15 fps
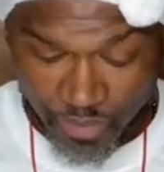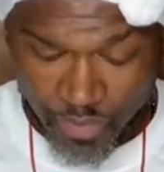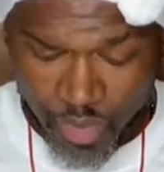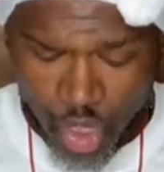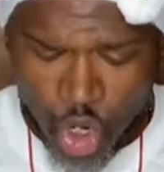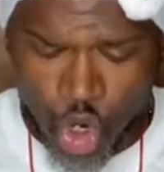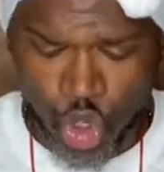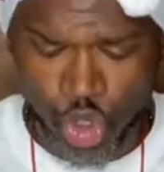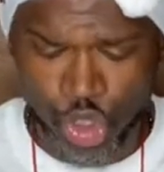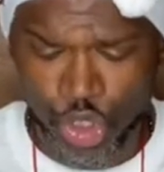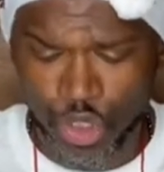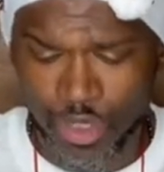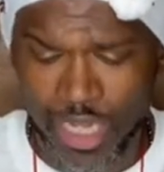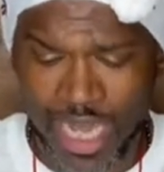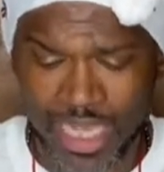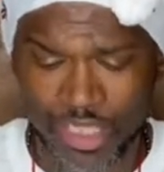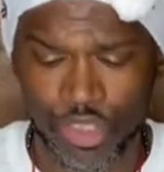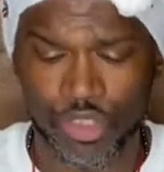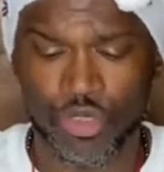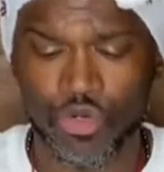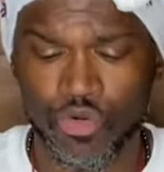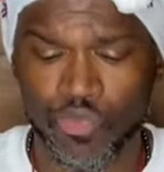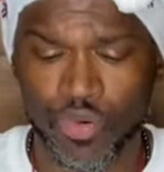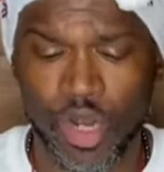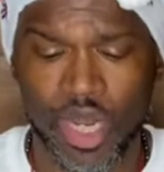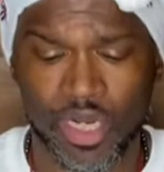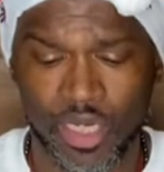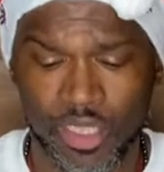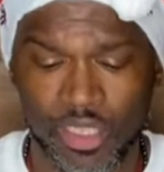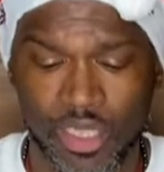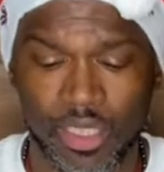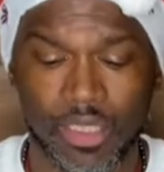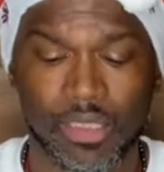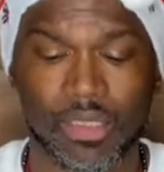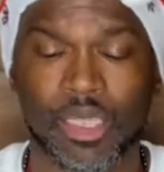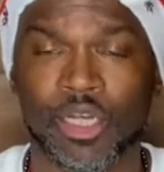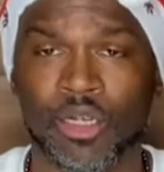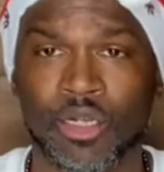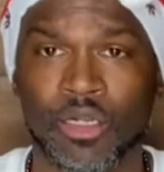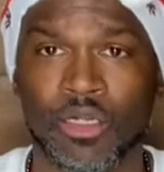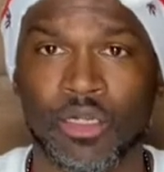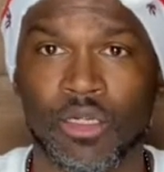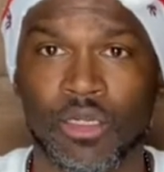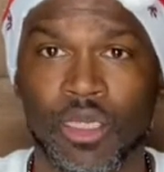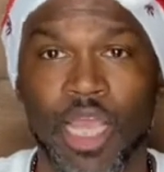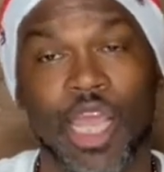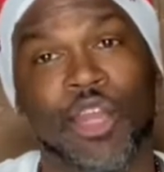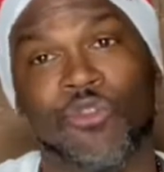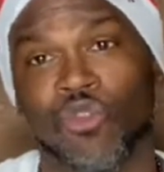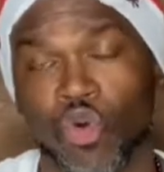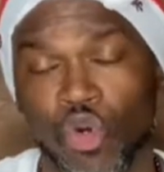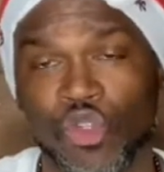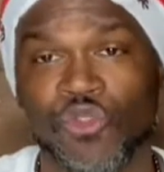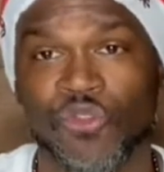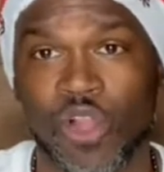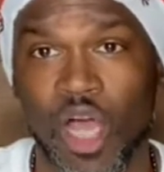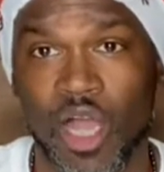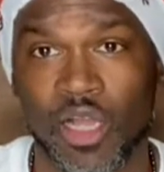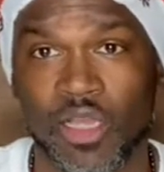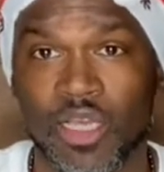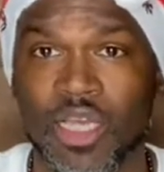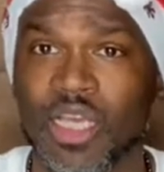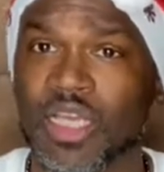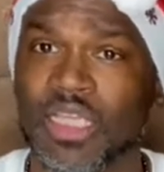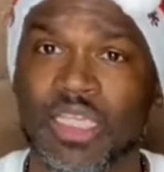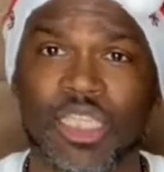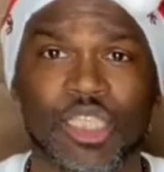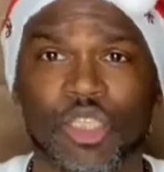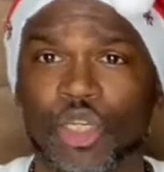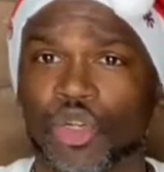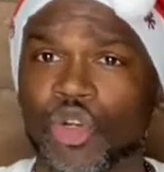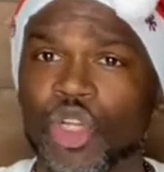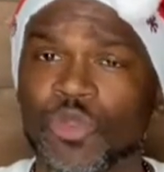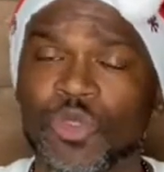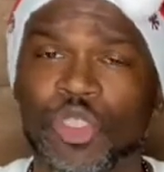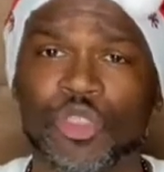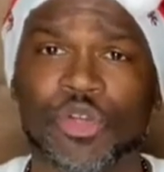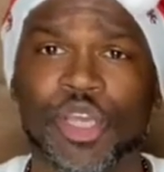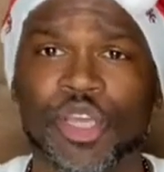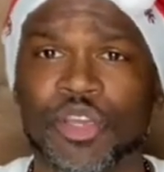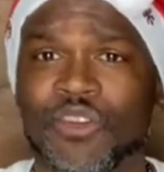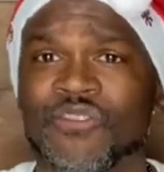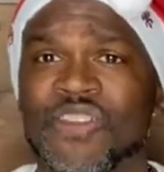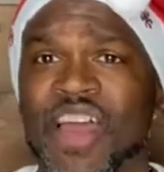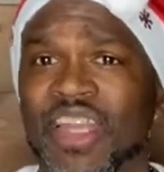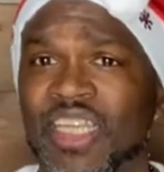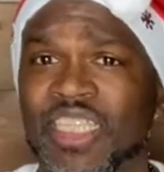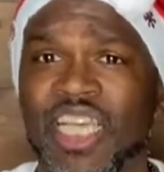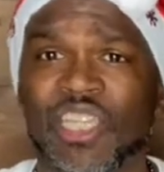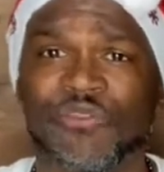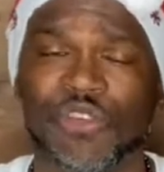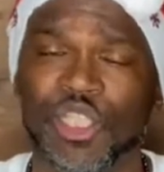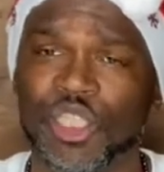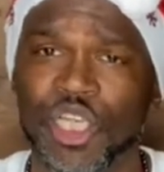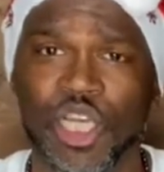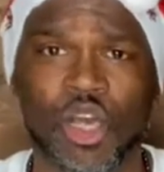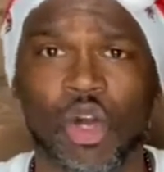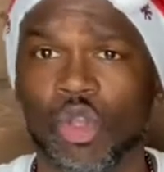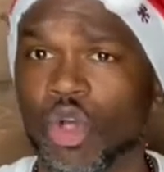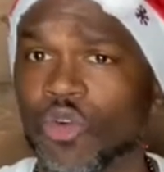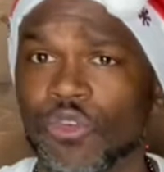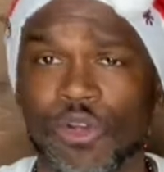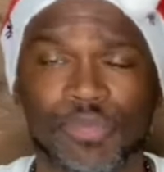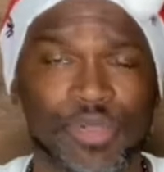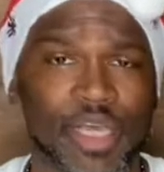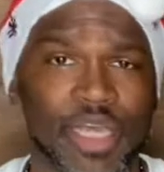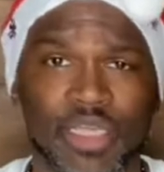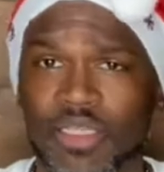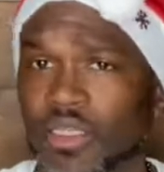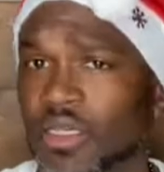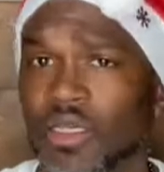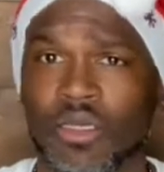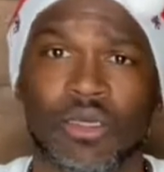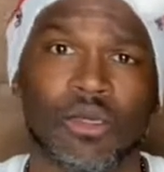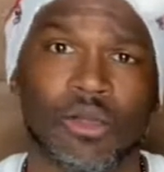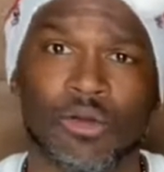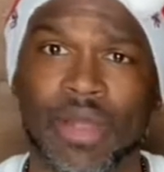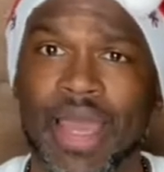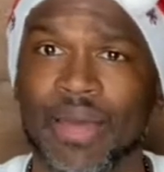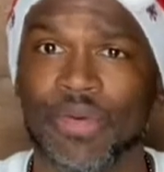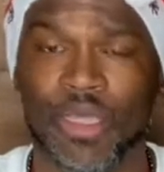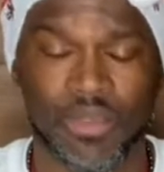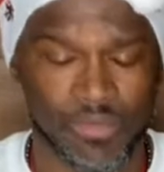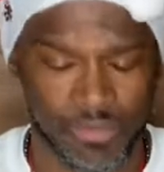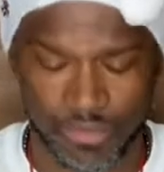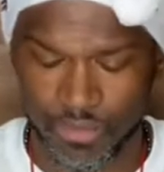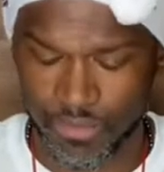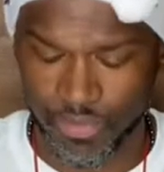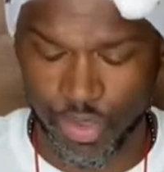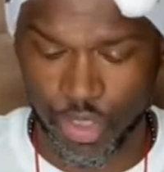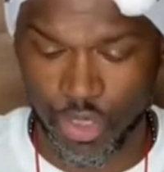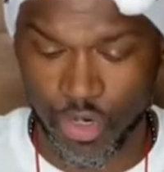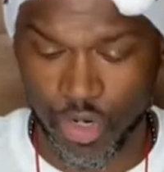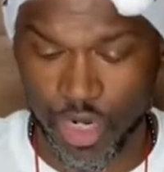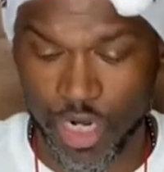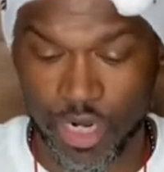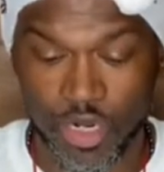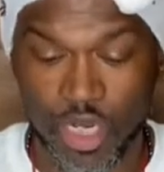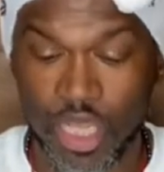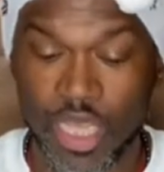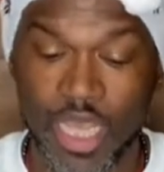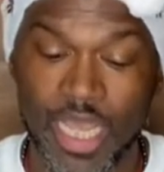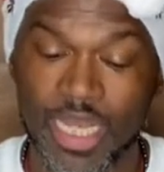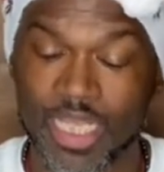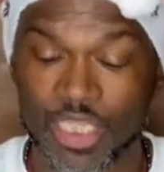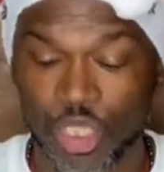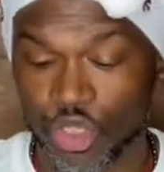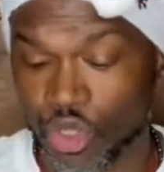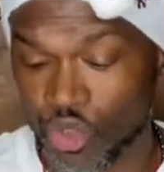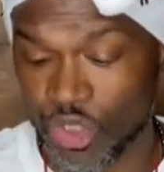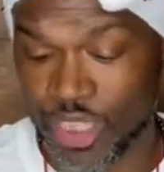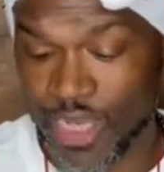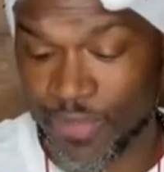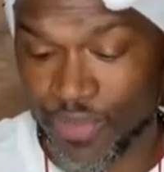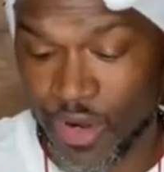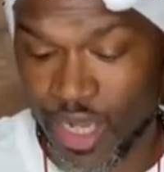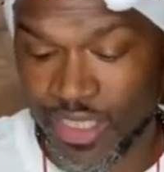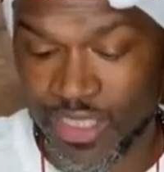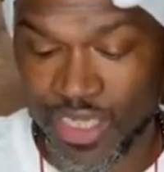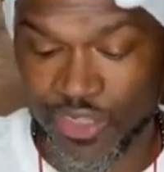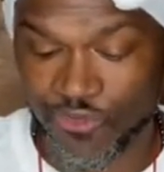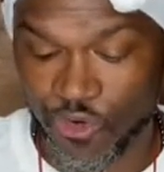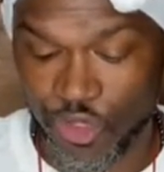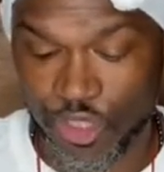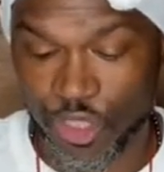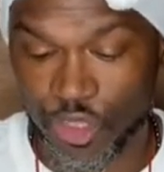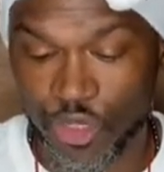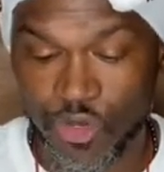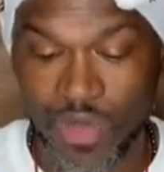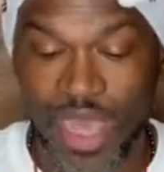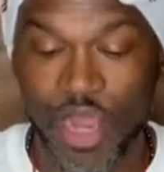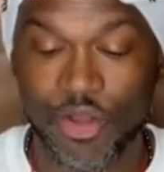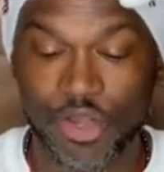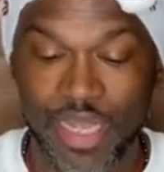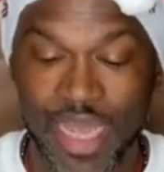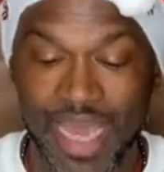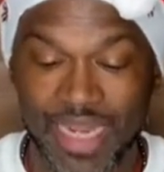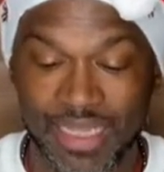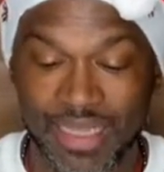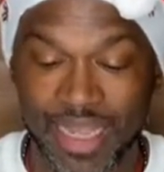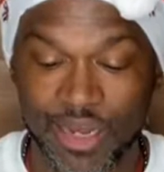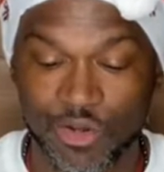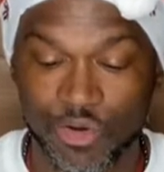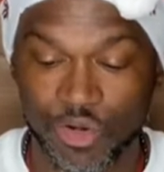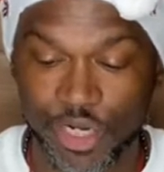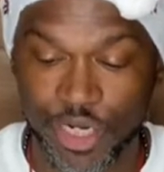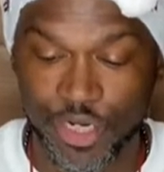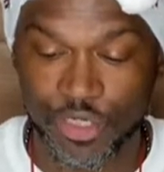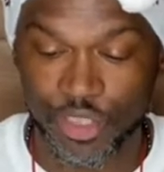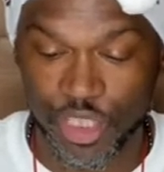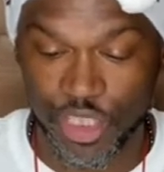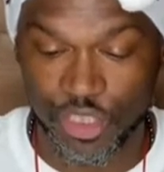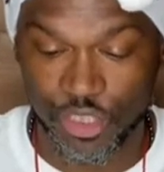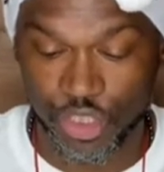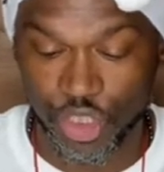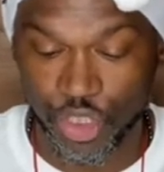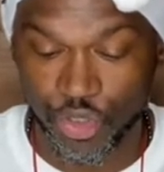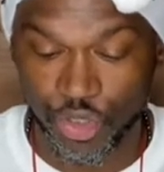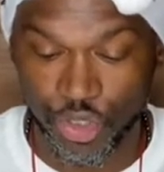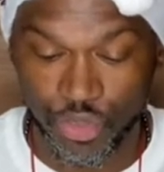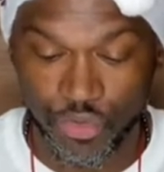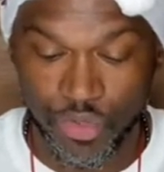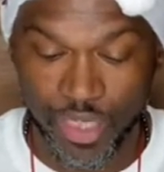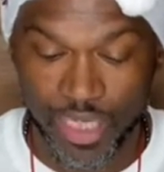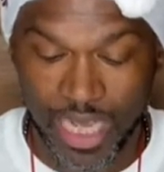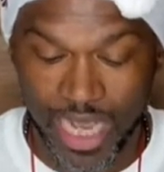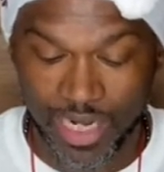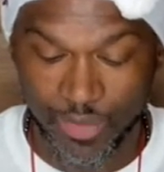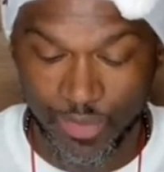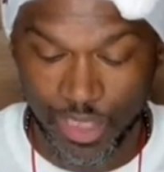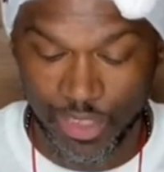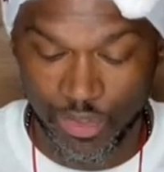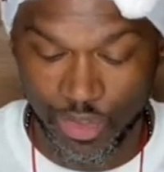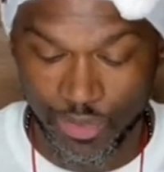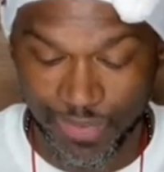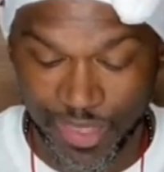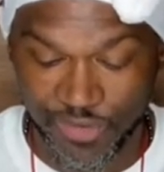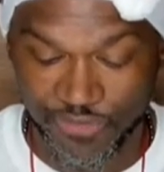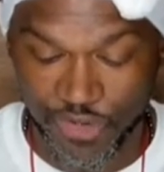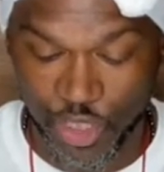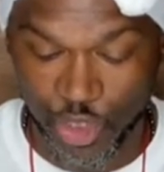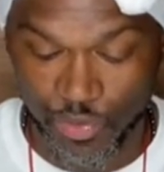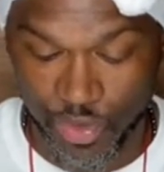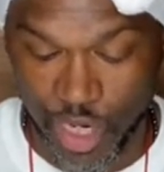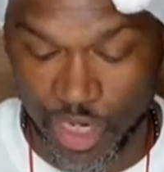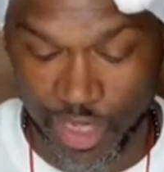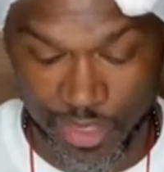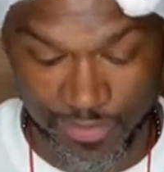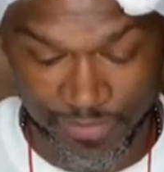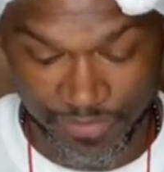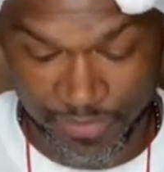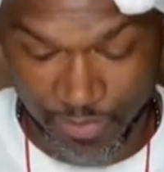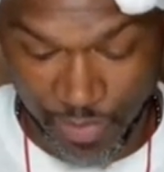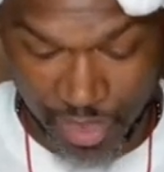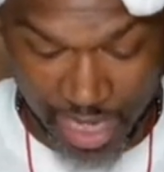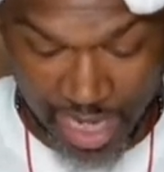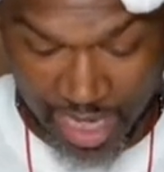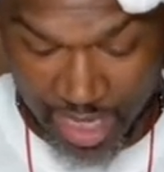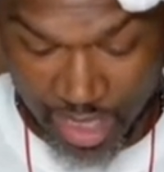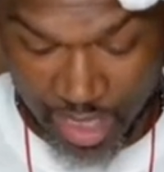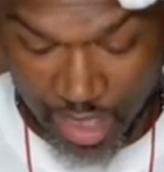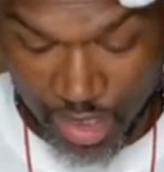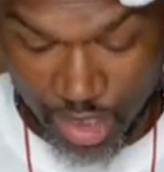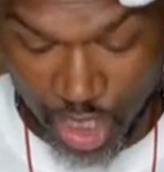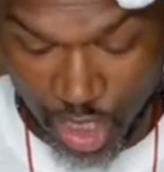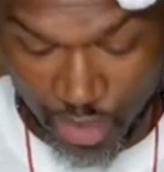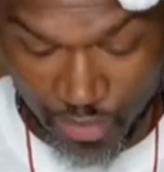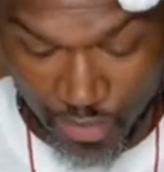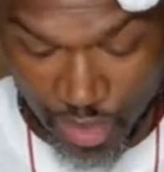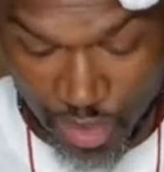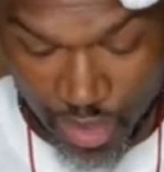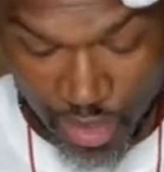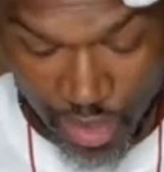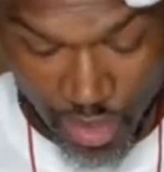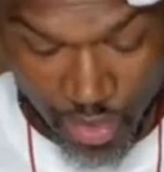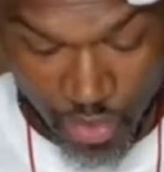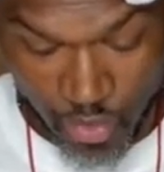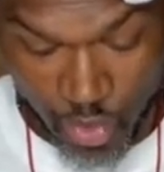are going to utilize 2 products, glitter and of course flock. This is a Christmas tree. You can find this SVG all over the place. Grab it, put it on there. It is a 2-step process for us to do. I already had it layered on here just to show you kind of what it's going to be the finished product. Okay, so we'll